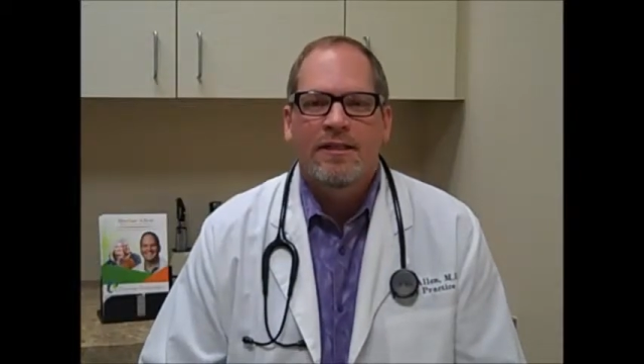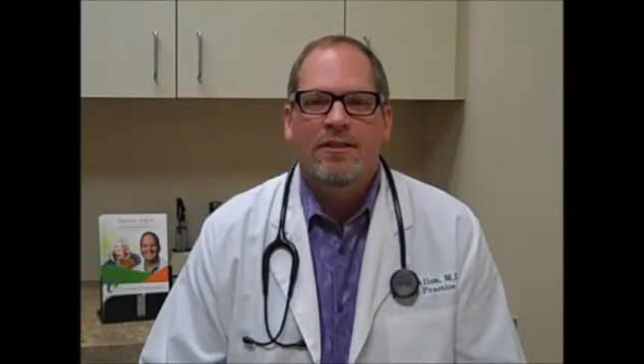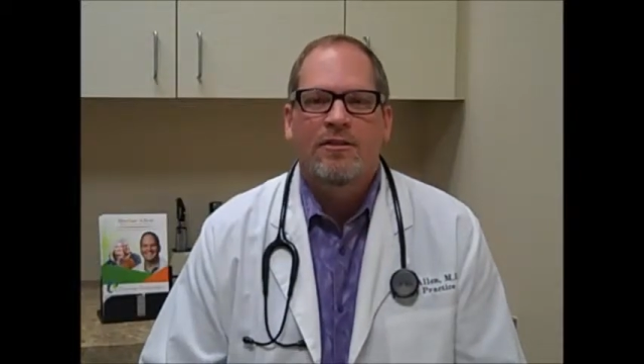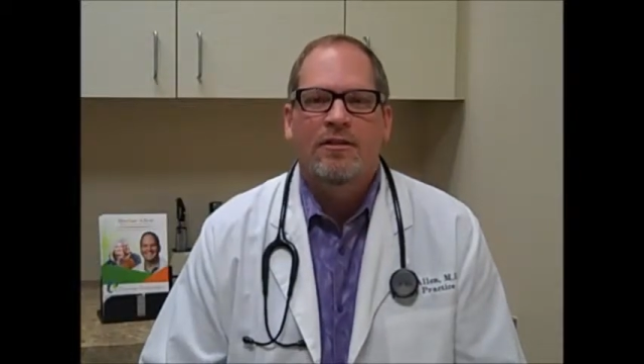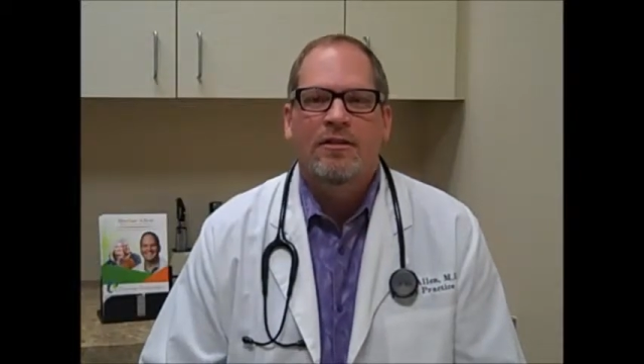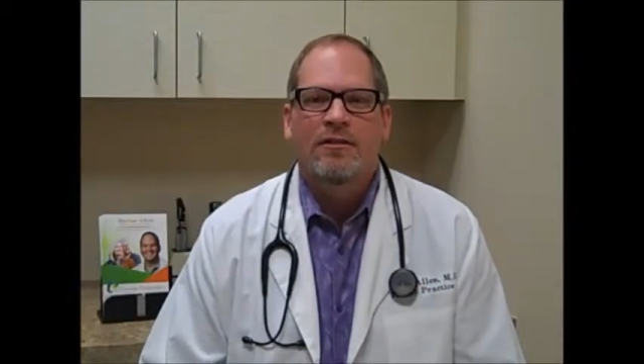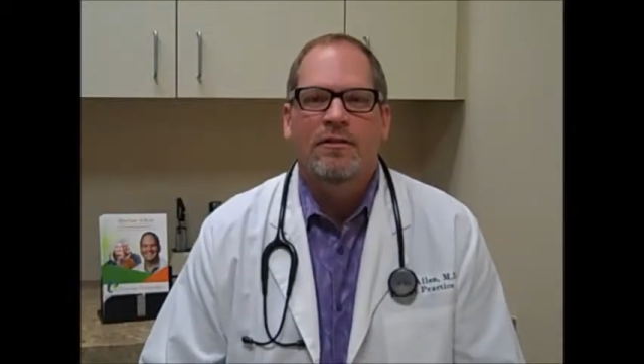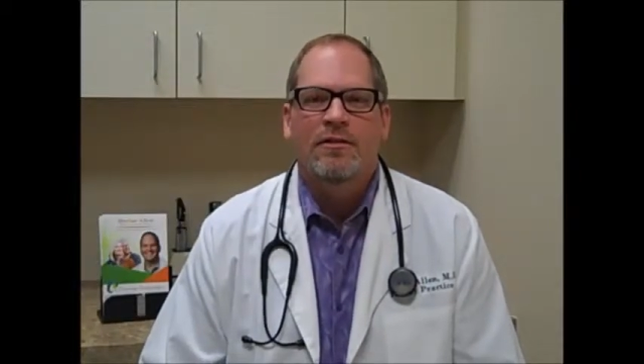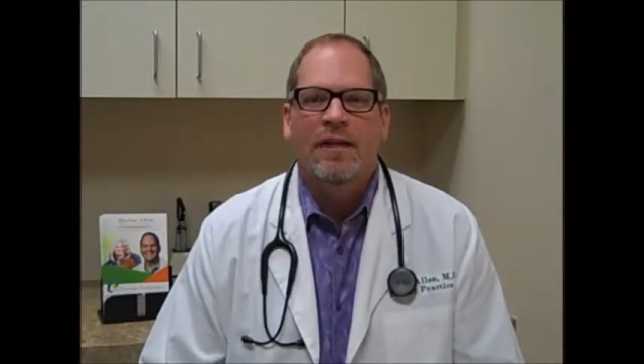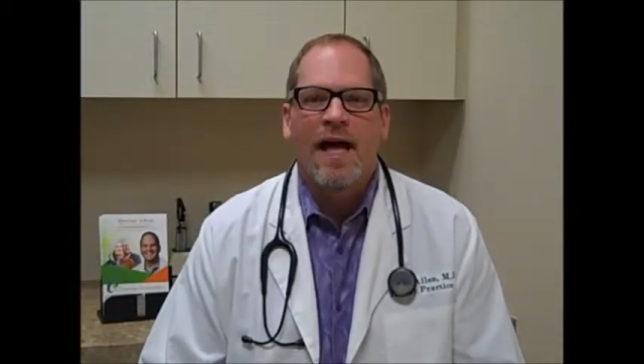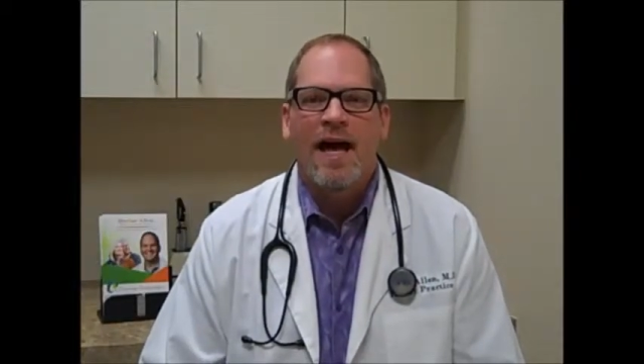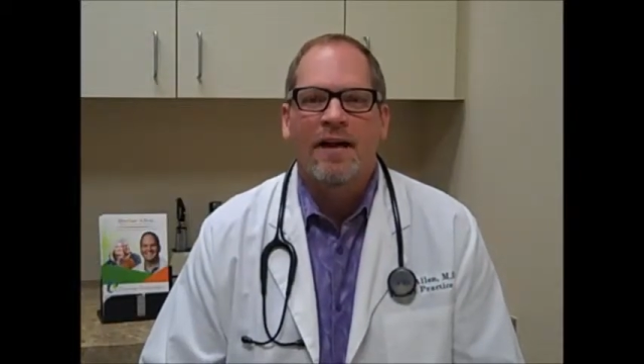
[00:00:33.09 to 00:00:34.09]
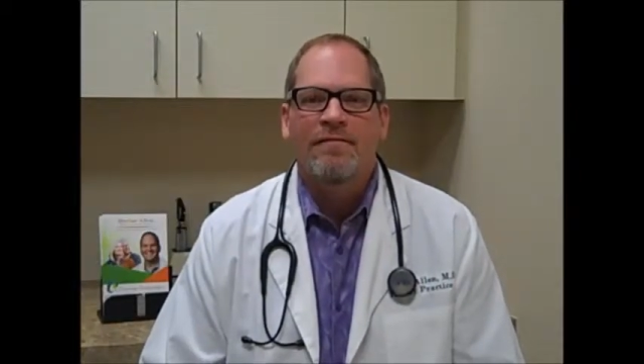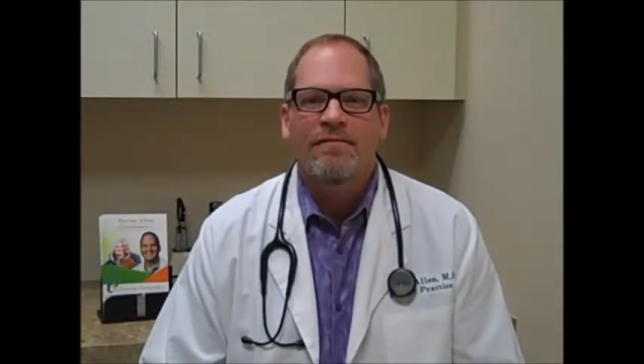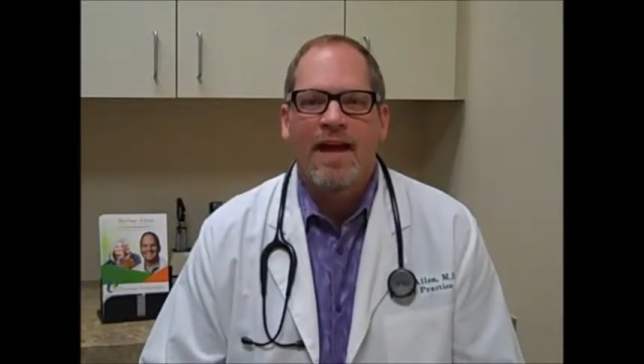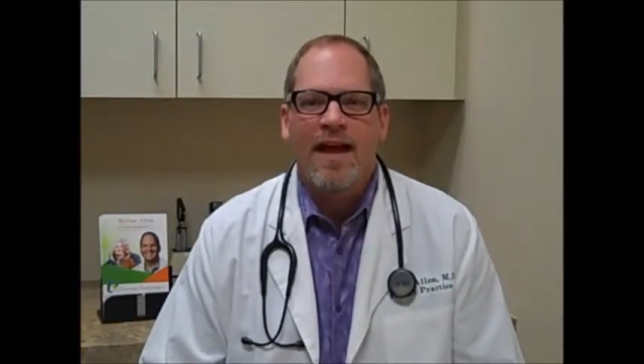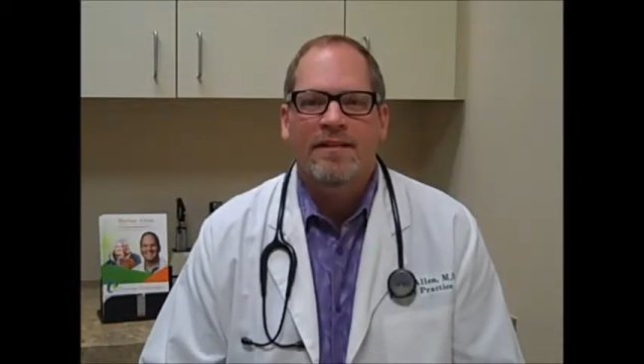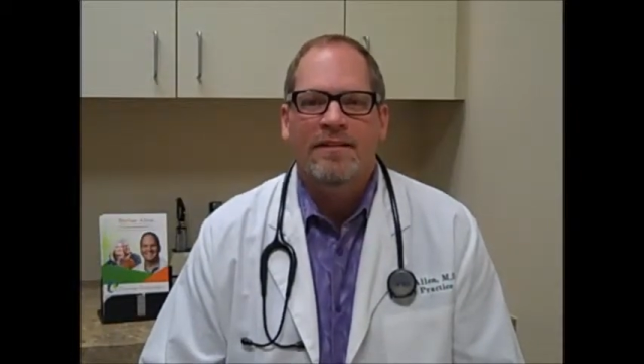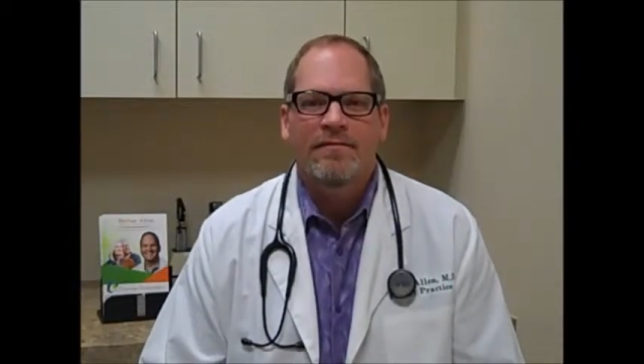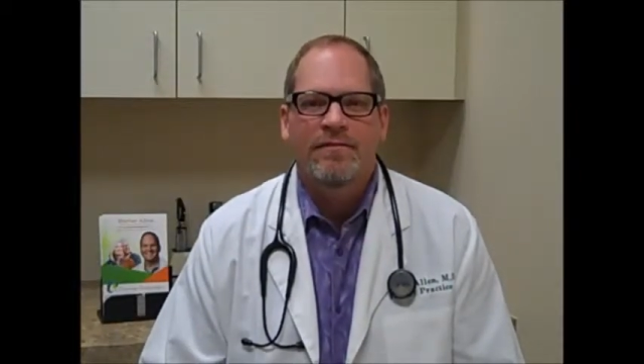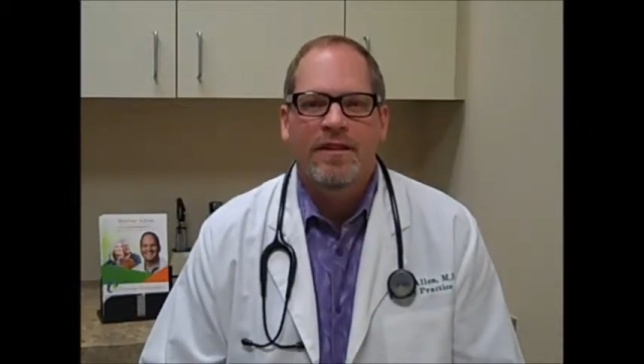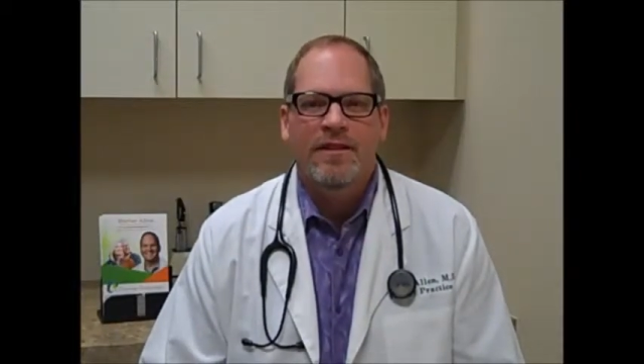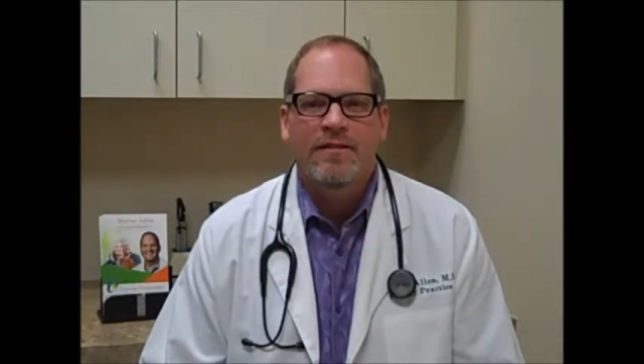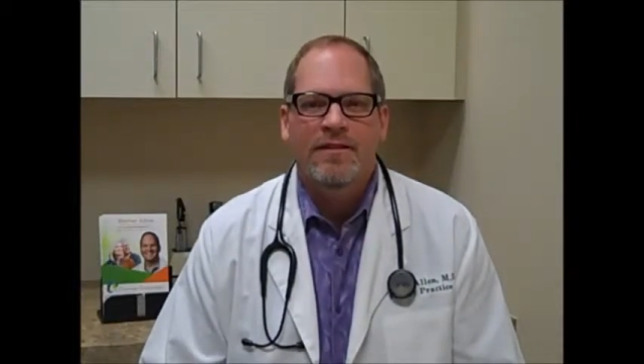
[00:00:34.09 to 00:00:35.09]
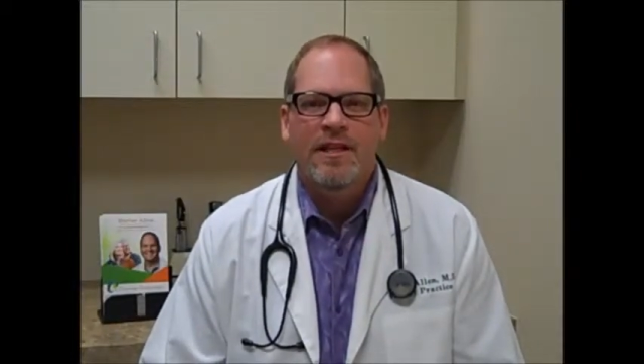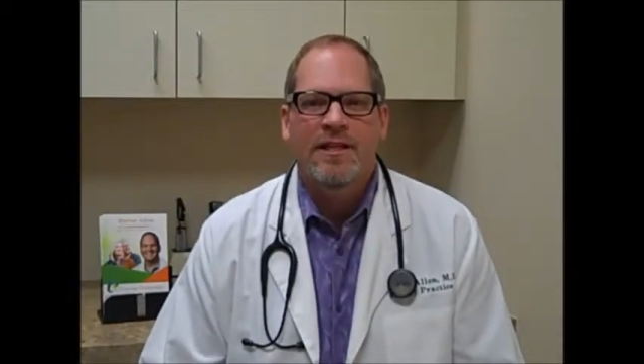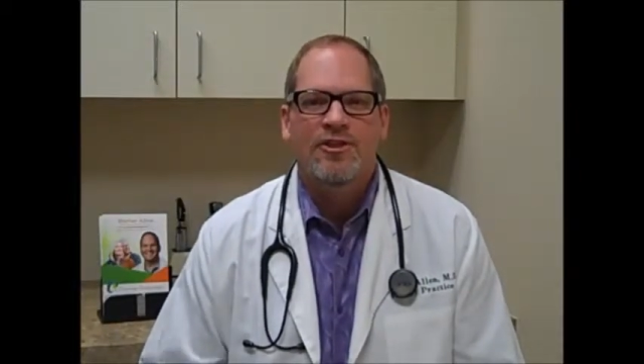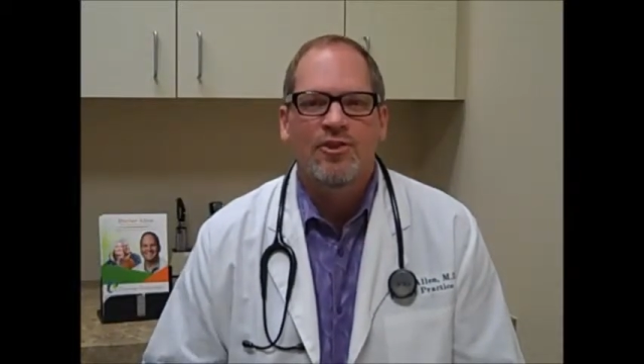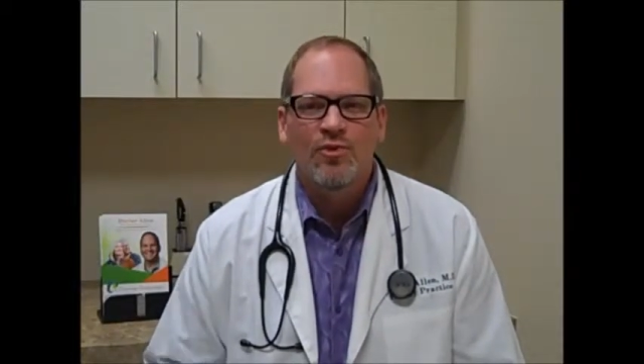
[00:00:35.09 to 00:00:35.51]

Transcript: to include a lot of facts and figures that